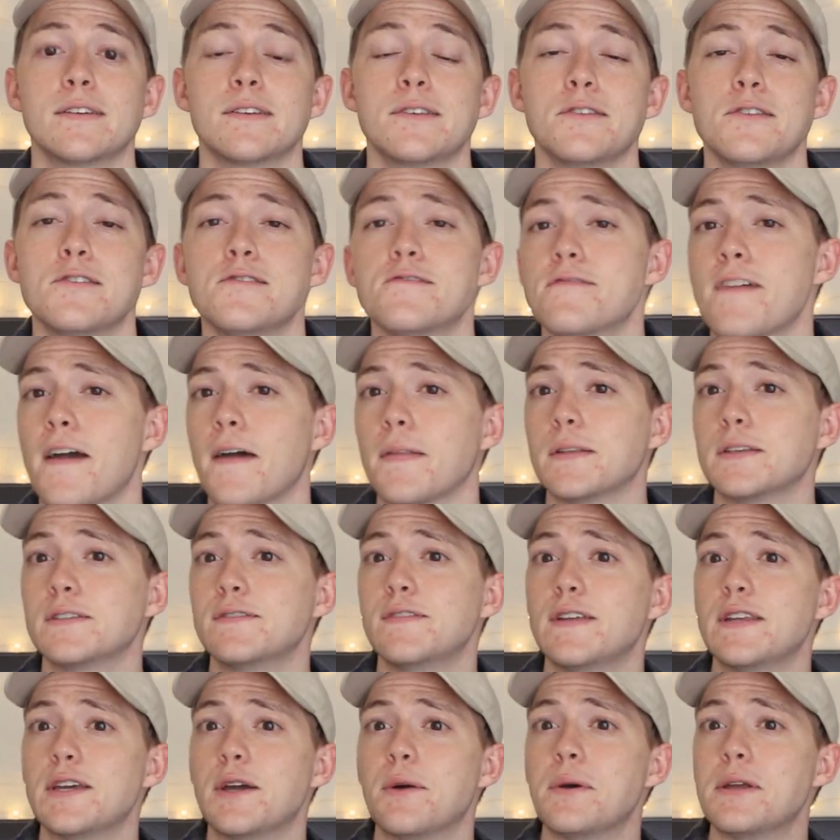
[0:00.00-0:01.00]
you found this
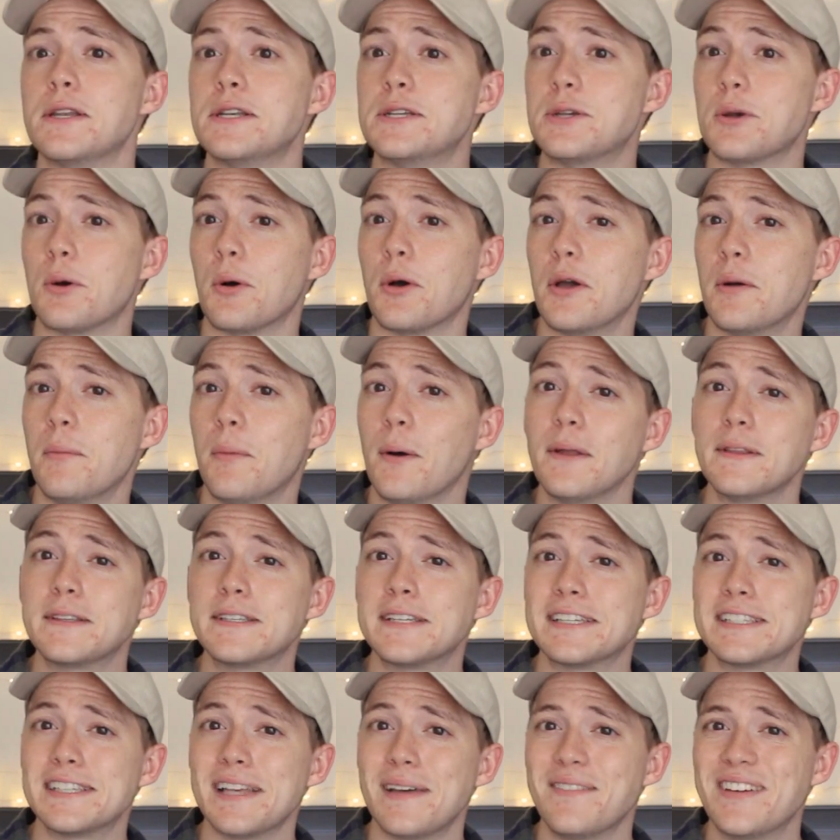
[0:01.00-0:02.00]
video enjoyable
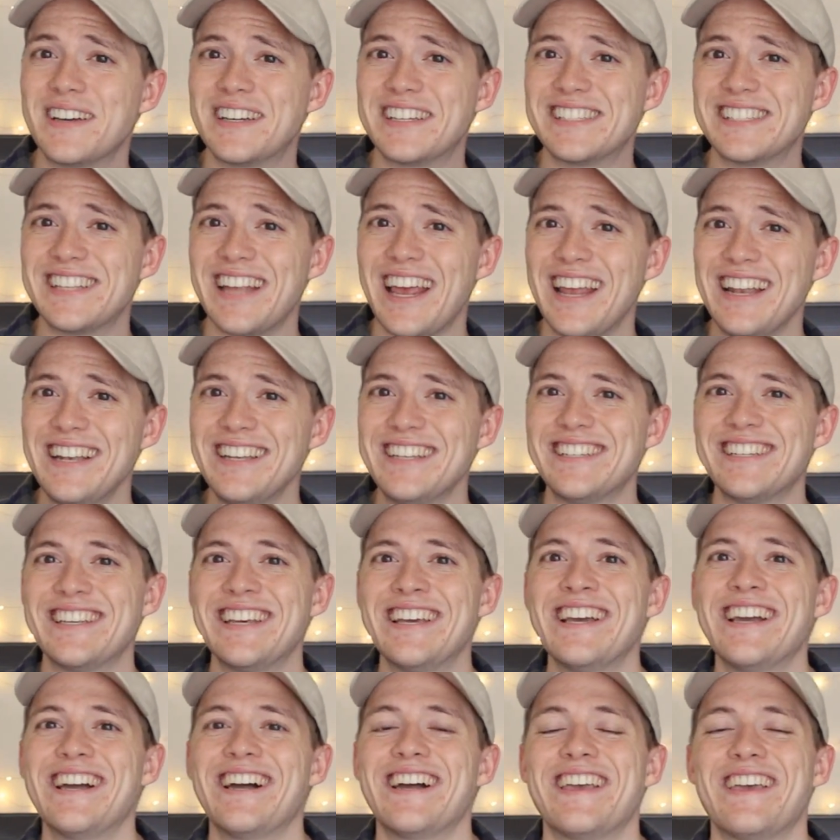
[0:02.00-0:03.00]
to some extent,
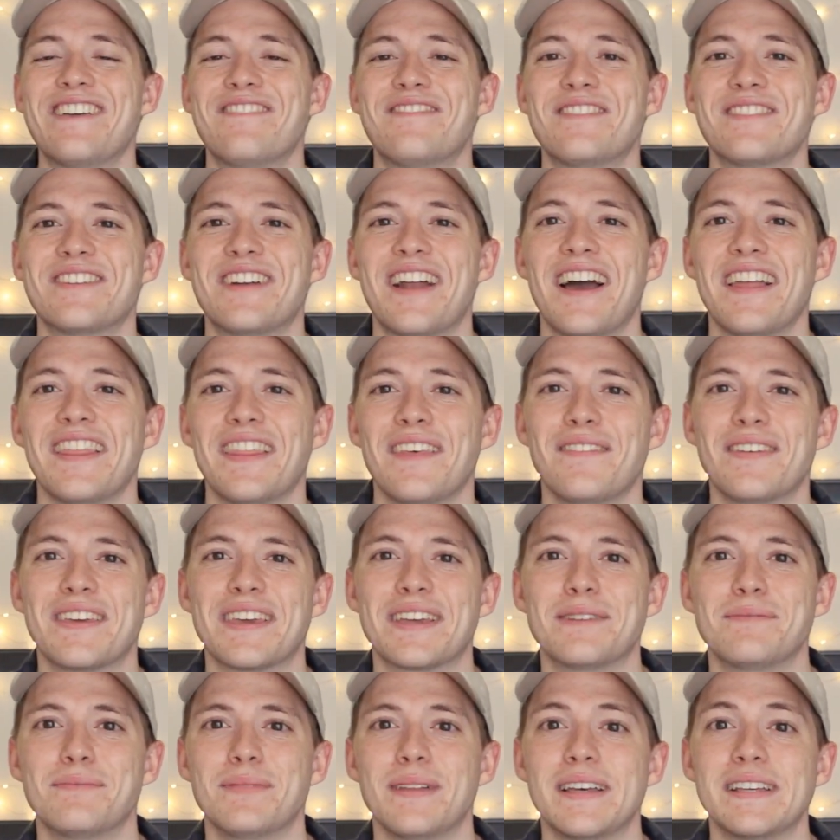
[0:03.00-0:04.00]
if you're not living
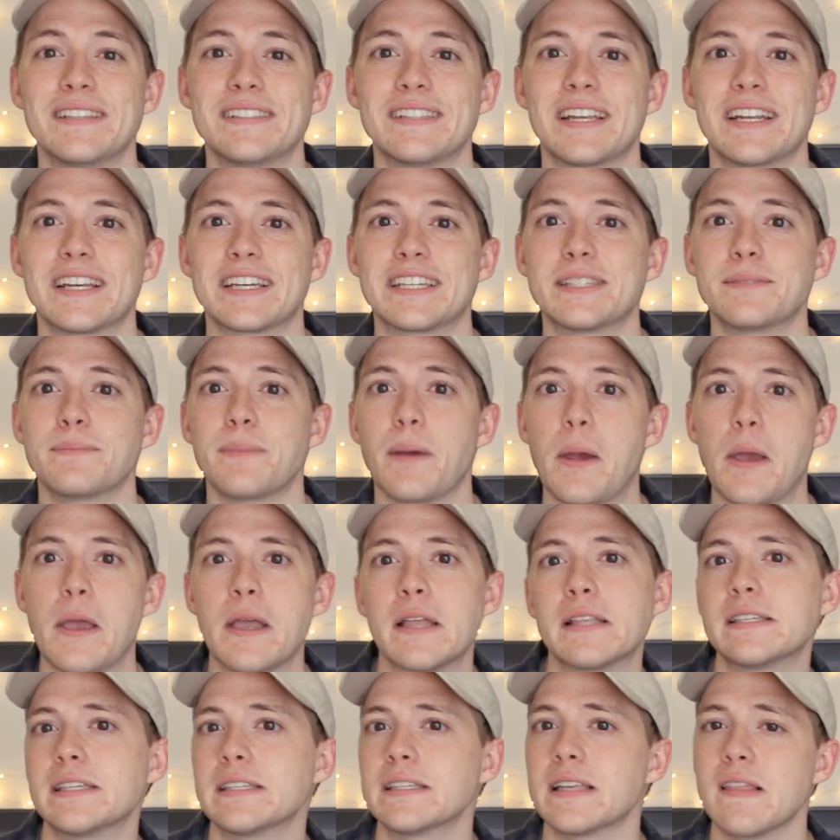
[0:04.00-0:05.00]
in a place that
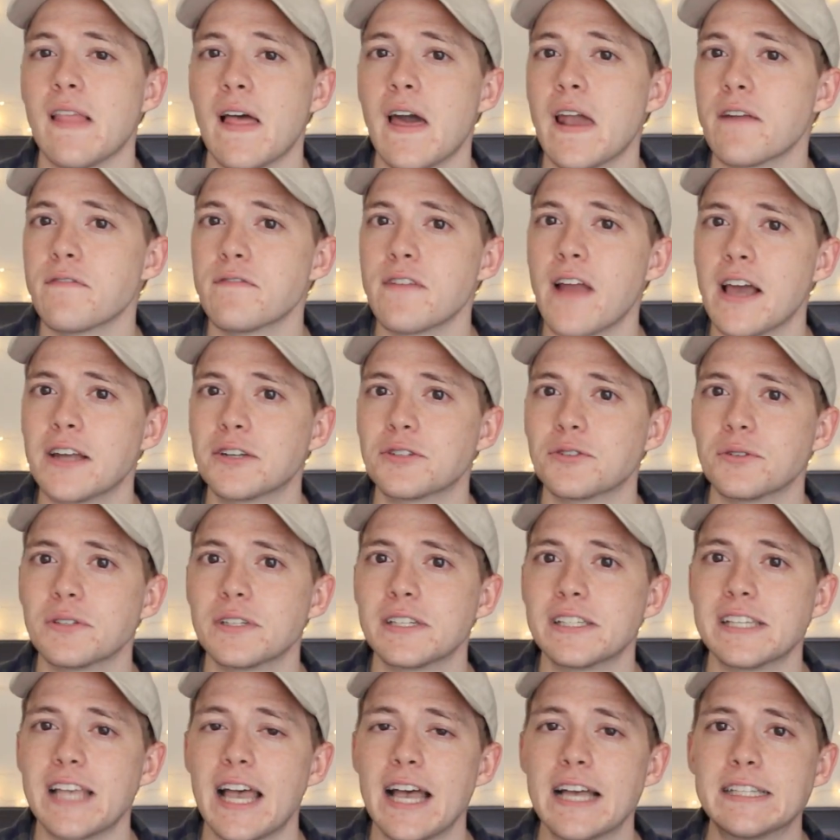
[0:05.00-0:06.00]
experiences a lot of natural
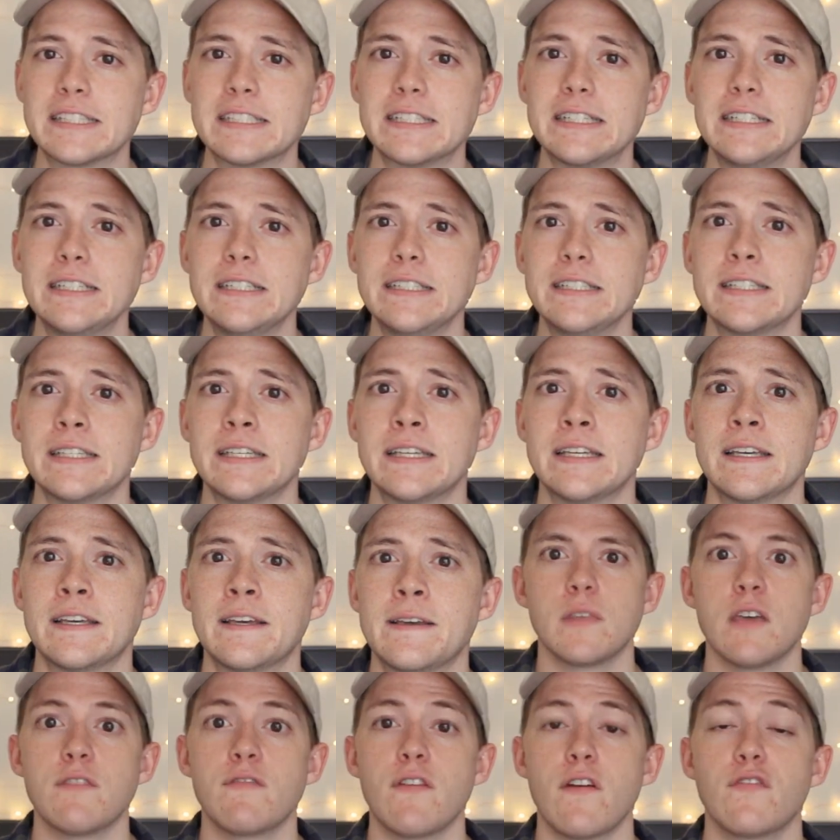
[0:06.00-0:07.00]
disasters.
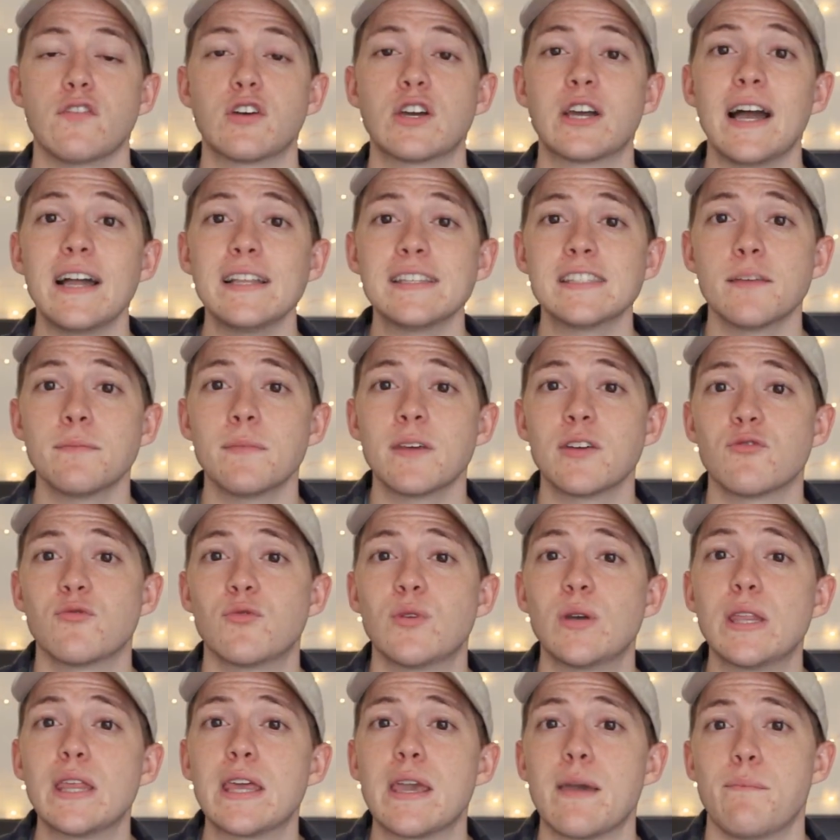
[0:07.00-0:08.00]
If I forgot something
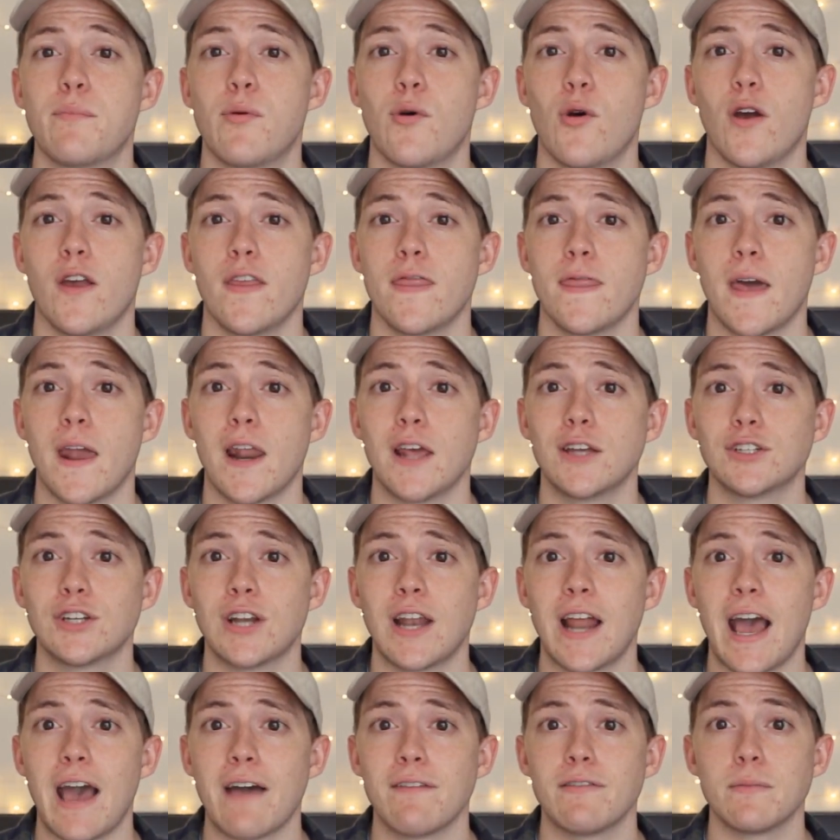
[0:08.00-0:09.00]
really important that I
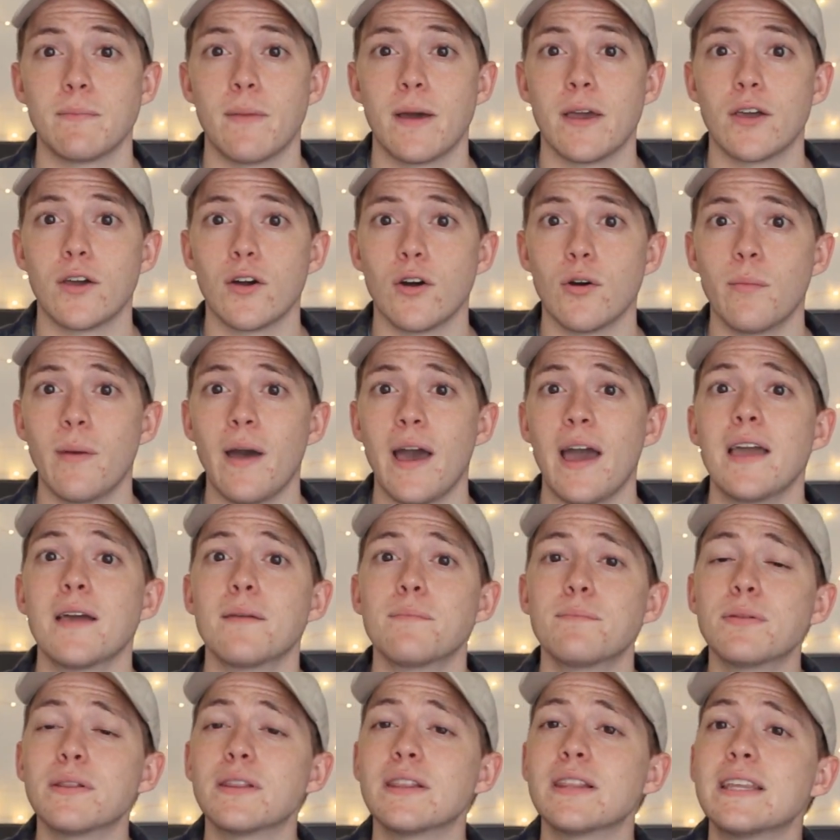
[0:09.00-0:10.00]
should have in my go
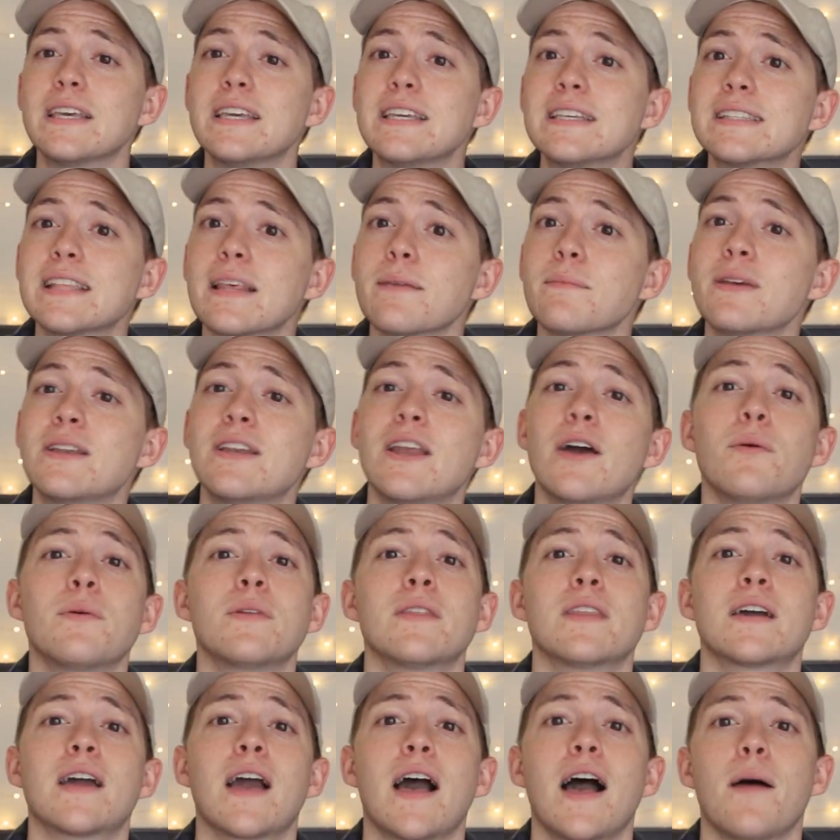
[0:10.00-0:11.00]
bag, please let me know
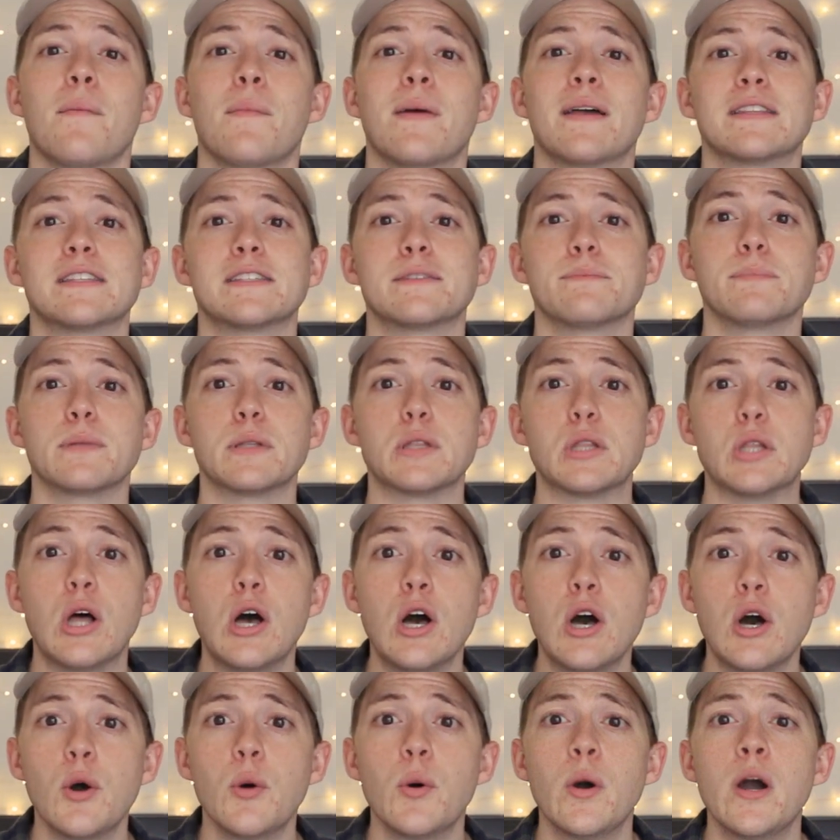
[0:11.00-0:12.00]
in the comments
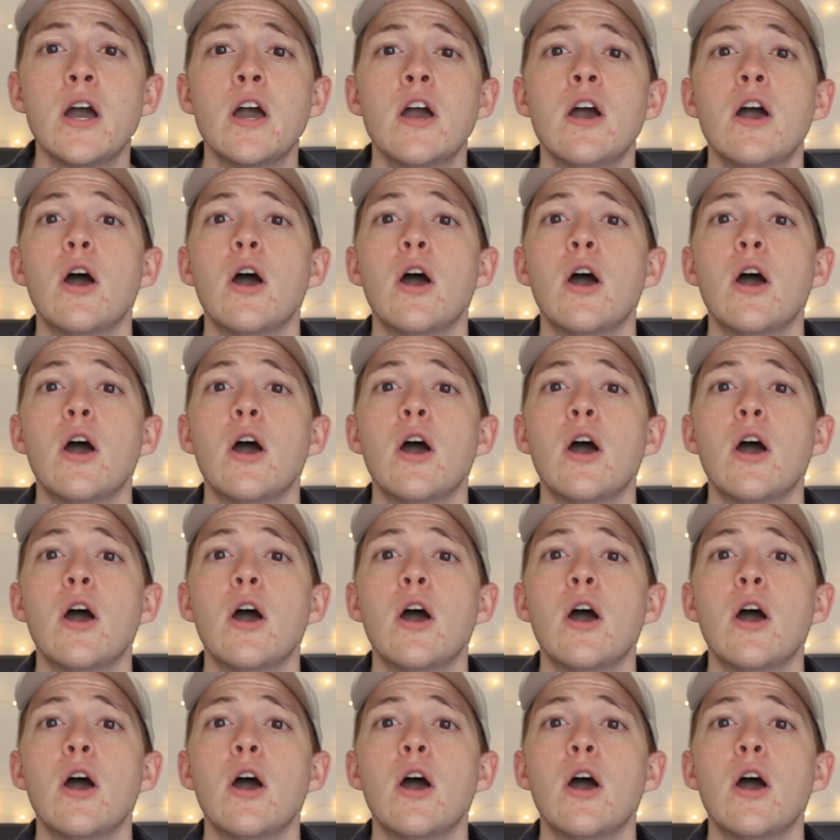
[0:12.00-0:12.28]
below,